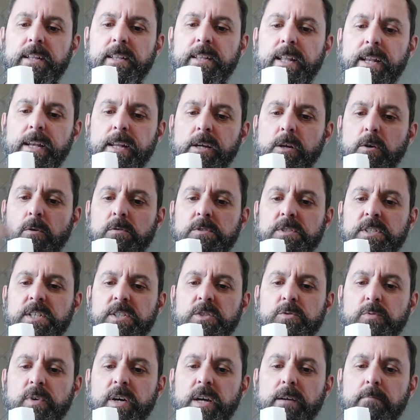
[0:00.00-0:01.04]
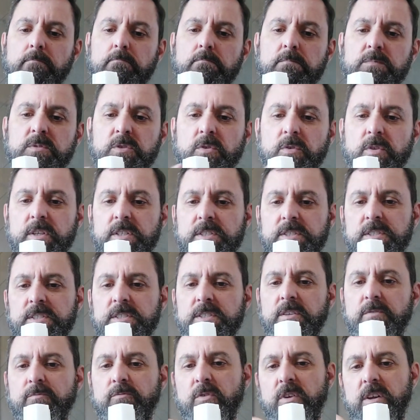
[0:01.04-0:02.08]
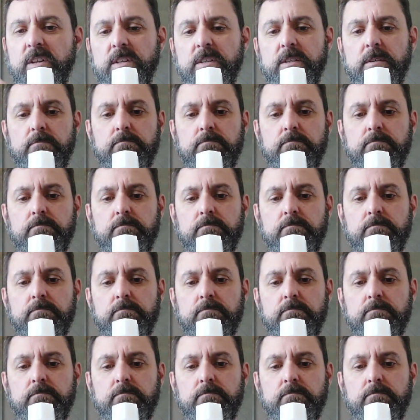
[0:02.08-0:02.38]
and then it goes this way. So this is the front.